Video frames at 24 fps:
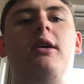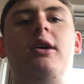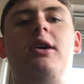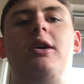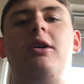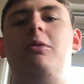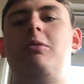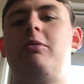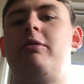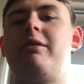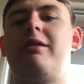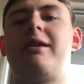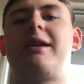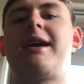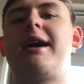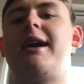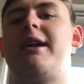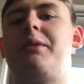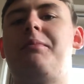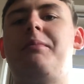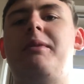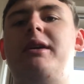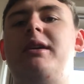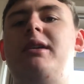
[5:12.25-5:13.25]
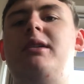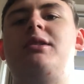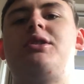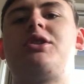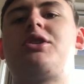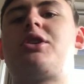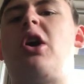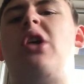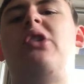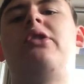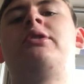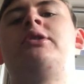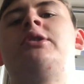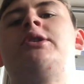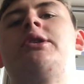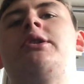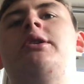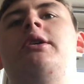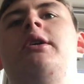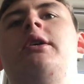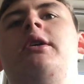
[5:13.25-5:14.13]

who are academy scholars.